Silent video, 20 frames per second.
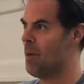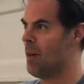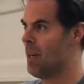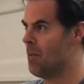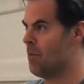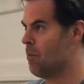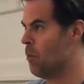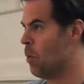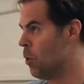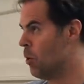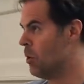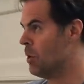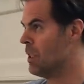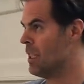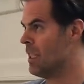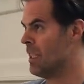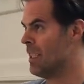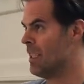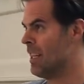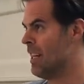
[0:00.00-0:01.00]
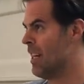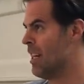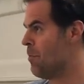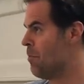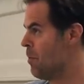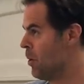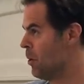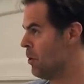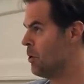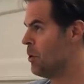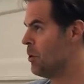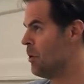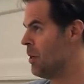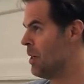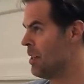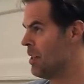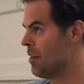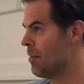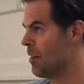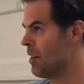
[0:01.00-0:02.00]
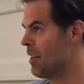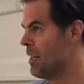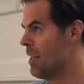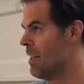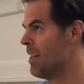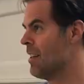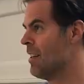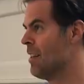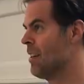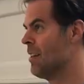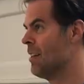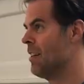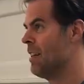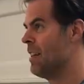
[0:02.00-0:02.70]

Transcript: and moldy and mildewy over here,